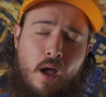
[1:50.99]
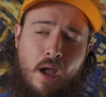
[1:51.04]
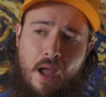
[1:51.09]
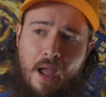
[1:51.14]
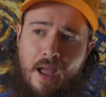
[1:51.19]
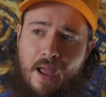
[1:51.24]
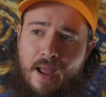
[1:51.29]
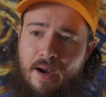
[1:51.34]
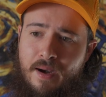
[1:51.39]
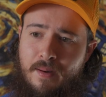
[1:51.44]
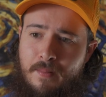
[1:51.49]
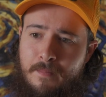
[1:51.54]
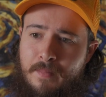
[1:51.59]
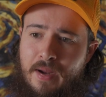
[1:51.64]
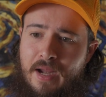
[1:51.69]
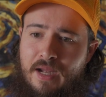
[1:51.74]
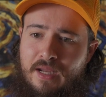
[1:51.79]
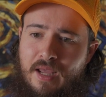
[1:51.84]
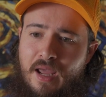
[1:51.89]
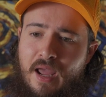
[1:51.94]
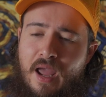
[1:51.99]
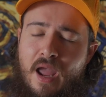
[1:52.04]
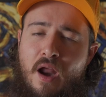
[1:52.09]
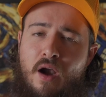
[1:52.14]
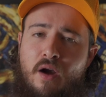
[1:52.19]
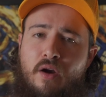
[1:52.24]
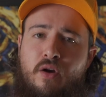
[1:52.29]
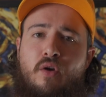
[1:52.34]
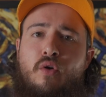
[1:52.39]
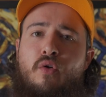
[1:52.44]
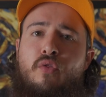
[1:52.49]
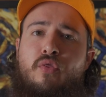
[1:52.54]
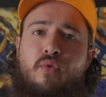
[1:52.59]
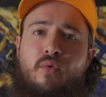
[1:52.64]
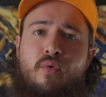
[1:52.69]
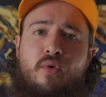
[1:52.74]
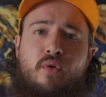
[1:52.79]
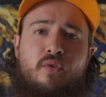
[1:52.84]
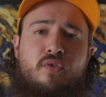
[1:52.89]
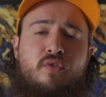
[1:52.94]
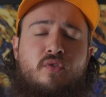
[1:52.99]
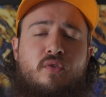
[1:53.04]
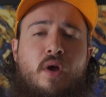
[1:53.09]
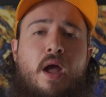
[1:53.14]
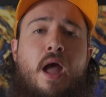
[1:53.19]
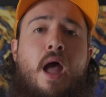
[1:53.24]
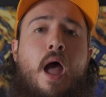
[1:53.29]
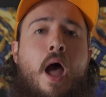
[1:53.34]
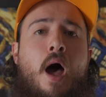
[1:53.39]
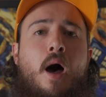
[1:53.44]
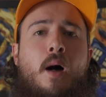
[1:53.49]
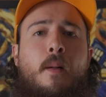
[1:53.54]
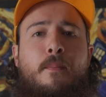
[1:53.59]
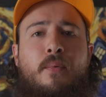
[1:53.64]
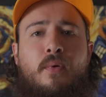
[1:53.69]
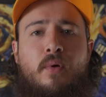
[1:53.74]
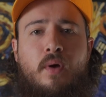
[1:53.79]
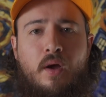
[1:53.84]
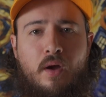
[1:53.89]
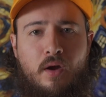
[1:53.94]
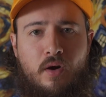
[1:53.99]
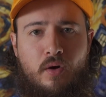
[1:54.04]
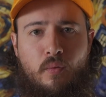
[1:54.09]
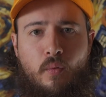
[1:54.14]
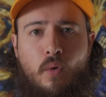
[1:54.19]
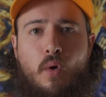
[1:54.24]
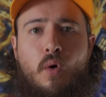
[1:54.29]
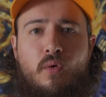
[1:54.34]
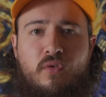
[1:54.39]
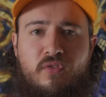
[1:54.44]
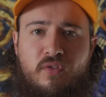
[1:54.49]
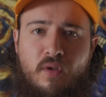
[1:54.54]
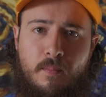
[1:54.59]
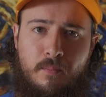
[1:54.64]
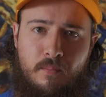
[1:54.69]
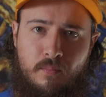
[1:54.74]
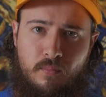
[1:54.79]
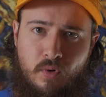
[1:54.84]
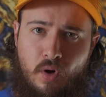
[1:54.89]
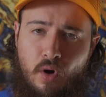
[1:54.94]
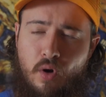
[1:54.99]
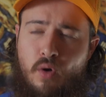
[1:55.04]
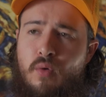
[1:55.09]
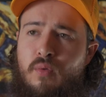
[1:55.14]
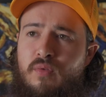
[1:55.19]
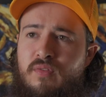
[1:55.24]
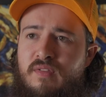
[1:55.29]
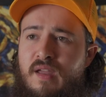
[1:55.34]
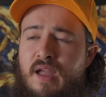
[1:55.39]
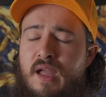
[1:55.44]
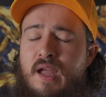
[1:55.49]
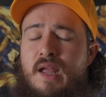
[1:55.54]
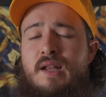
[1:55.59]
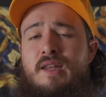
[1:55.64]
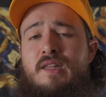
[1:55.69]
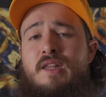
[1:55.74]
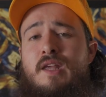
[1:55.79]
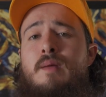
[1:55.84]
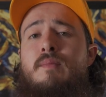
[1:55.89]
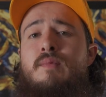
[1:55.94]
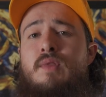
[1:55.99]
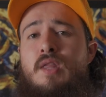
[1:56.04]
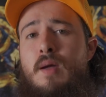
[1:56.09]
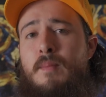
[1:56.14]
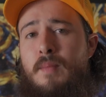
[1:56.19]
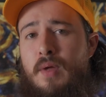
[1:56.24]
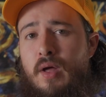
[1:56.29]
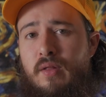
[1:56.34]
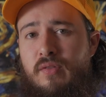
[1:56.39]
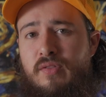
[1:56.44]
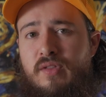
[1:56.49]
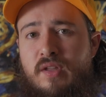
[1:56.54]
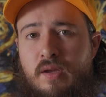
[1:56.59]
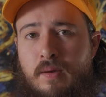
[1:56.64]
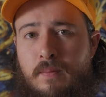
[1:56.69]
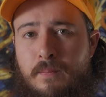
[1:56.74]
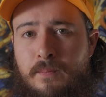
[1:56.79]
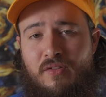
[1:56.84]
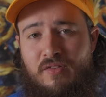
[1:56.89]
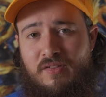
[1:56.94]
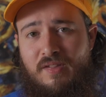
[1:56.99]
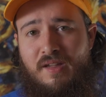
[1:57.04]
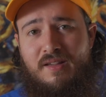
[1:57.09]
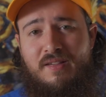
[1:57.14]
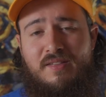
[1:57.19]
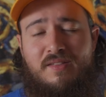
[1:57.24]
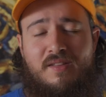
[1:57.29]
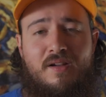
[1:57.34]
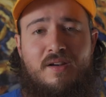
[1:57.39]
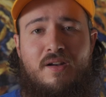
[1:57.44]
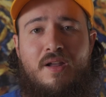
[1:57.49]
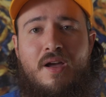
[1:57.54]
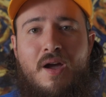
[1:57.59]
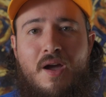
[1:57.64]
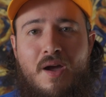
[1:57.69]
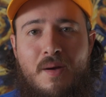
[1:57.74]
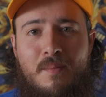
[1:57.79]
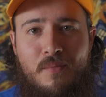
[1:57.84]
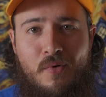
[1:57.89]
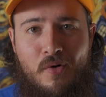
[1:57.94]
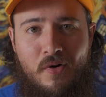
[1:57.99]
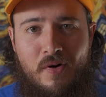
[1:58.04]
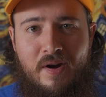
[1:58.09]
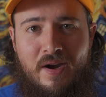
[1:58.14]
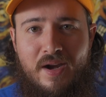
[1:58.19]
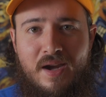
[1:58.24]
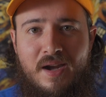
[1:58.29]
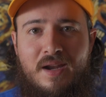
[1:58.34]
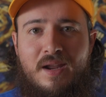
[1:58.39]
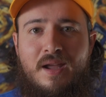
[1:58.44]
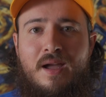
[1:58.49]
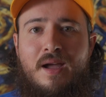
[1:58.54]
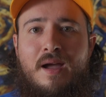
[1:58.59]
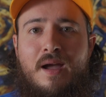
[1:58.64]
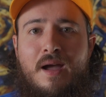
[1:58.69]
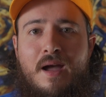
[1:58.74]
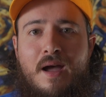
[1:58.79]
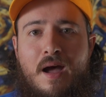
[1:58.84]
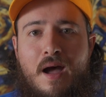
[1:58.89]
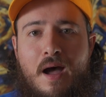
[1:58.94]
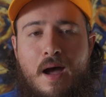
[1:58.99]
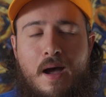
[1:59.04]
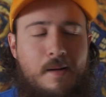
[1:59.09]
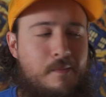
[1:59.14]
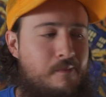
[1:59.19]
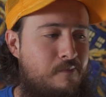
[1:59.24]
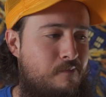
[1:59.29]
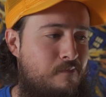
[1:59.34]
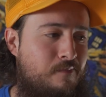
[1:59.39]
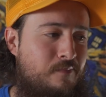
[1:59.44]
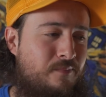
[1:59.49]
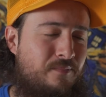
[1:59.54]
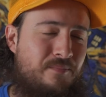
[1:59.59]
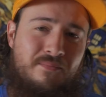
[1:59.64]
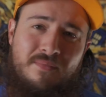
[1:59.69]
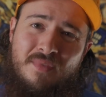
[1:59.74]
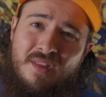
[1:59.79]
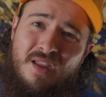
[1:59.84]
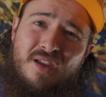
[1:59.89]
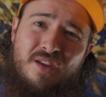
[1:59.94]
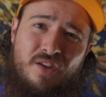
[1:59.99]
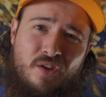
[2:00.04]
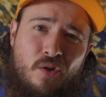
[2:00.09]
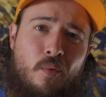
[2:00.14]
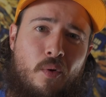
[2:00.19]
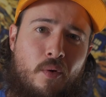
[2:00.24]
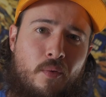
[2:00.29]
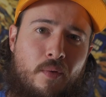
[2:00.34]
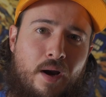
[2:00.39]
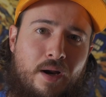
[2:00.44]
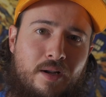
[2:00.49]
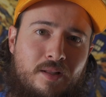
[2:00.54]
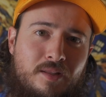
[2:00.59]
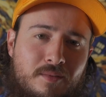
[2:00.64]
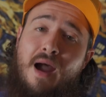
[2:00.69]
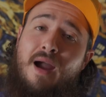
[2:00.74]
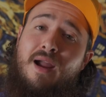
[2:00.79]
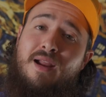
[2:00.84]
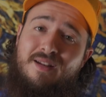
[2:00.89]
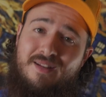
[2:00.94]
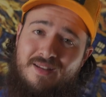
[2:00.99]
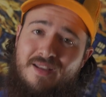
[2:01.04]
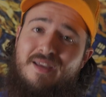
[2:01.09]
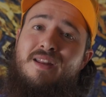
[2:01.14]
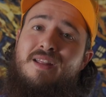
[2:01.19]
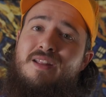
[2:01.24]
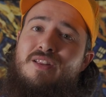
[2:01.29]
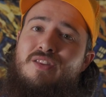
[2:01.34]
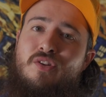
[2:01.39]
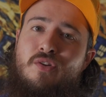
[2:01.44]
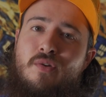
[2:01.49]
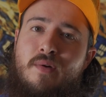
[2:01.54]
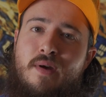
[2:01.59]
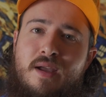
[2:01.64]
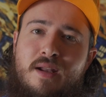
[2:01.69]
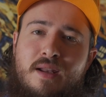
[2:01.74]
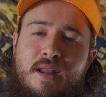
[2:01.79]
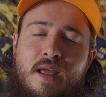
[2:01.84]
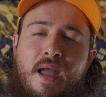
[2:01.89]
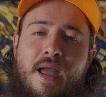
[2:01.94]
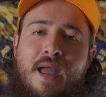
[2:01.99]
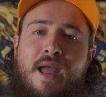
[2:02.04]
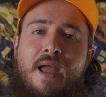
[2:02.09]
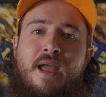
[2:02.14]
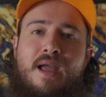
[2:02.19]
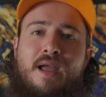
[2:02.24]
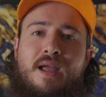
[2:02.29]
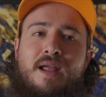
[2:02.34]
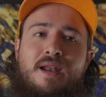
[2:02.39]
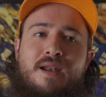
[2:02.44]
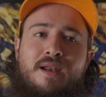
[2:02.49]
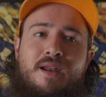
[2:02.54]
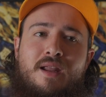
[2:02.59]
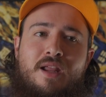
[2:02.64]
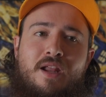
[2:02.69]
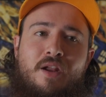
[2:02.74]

and make air go through to help grow some cones and keep them healthy. So Sexton Brewing, you were right. I didn't do it, and